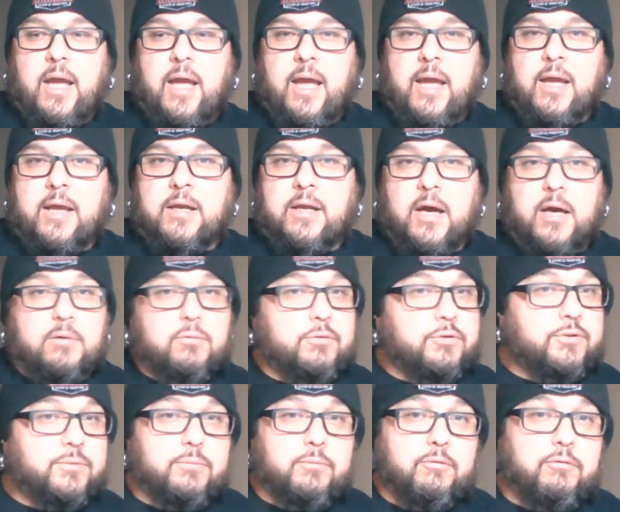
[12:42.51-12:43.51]
And I
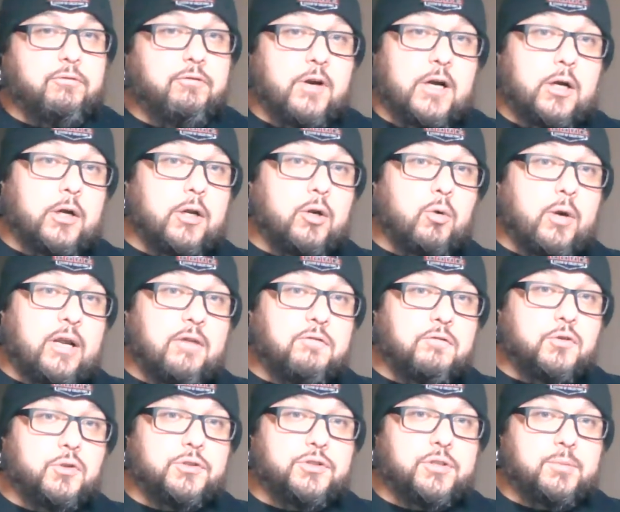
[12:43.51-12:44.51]
was very
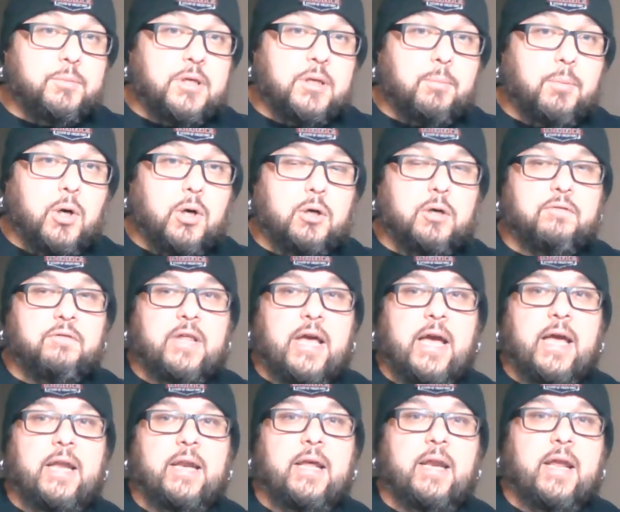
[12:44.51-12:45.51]
grateful to be a part of
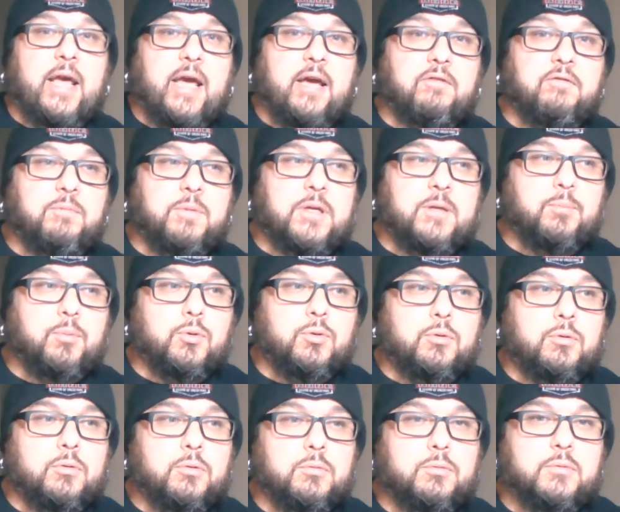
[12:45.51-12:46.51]
that and have
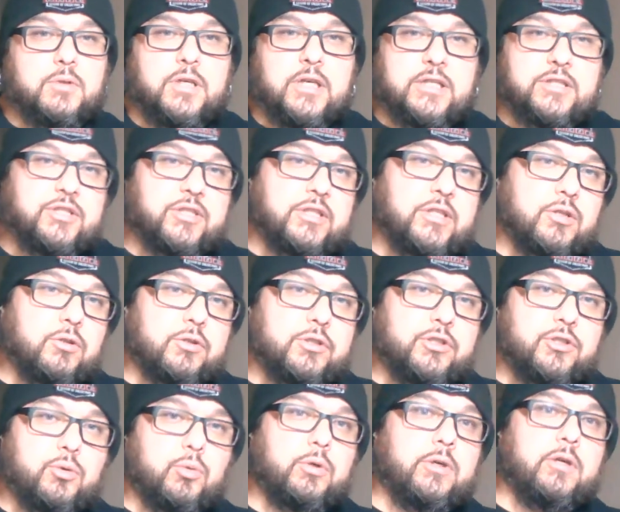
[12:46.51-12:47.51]
people get to hear
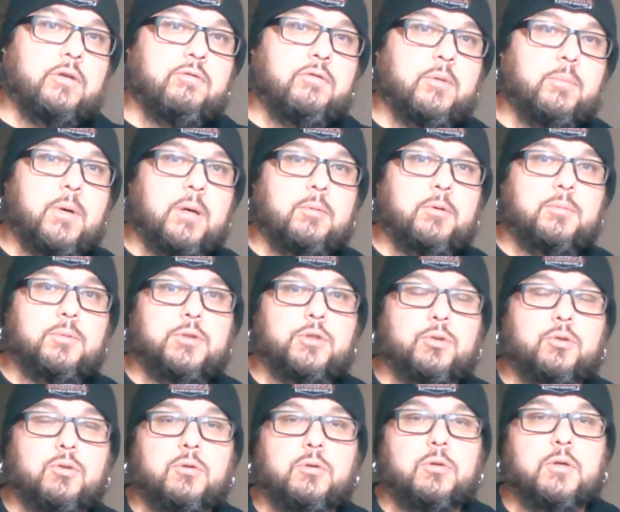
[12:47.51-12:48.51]
the story of the Bubba
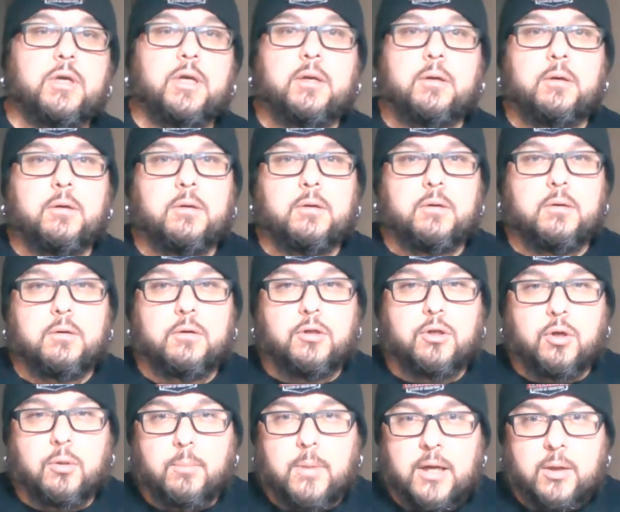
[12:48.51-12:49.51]
Patrol and,
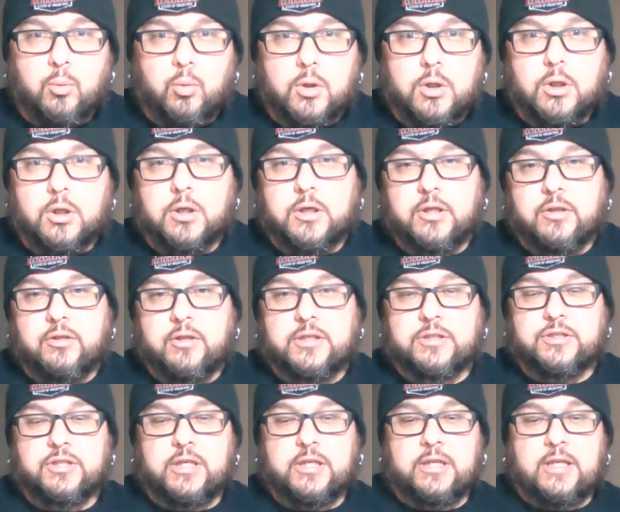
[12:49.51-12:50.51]
you know, my work and
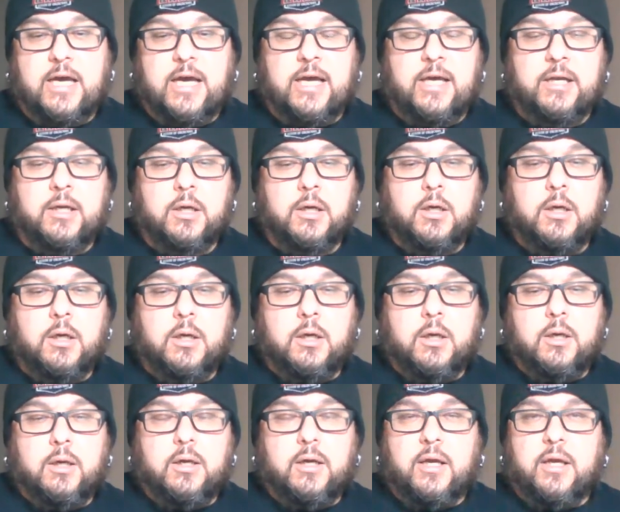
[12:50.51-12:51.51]
things like that,
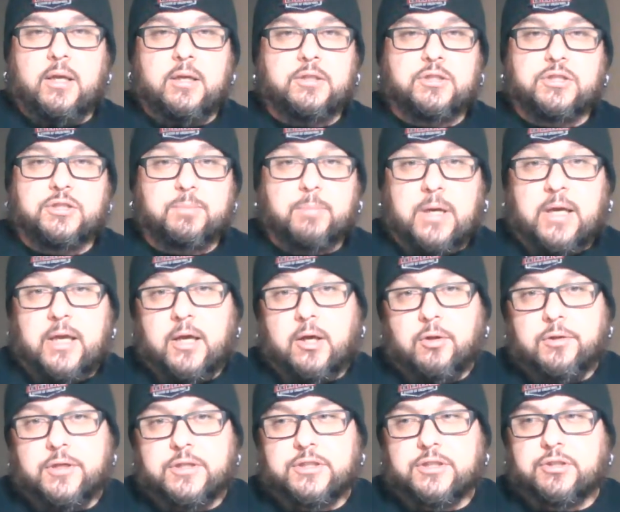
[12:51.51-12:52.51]
and just my
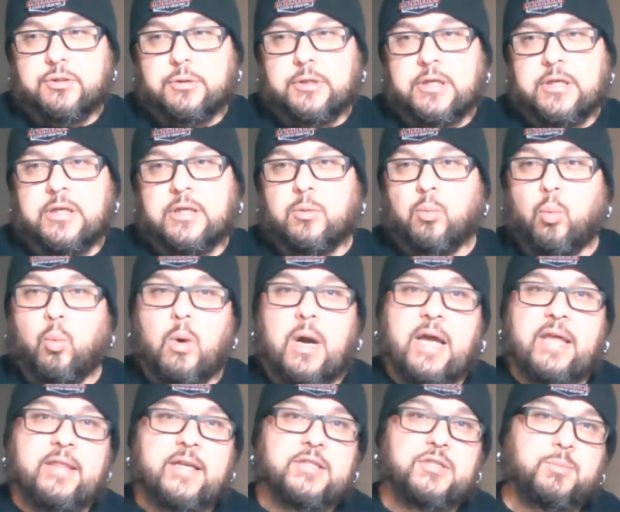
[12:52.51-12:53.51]
health history and
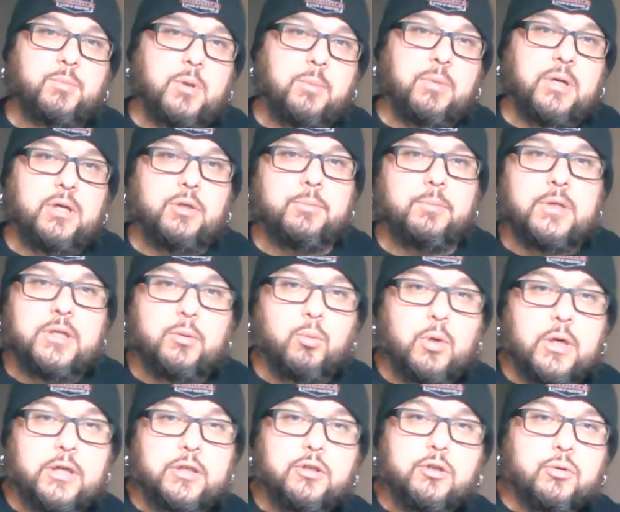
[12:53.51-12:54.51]
why that's propelled me to
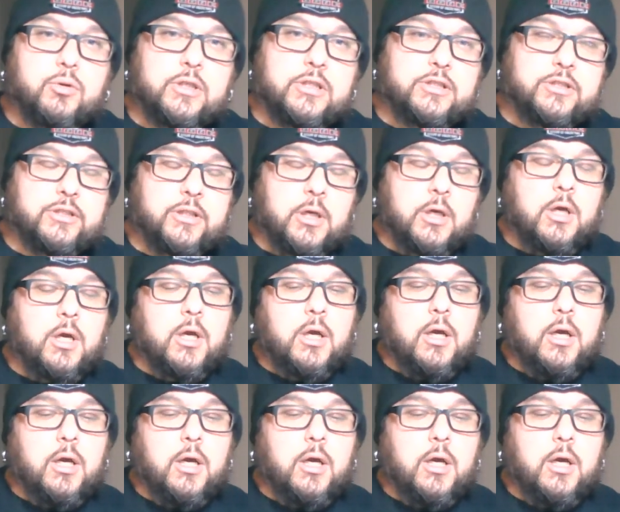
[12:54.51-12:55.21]
want to do this.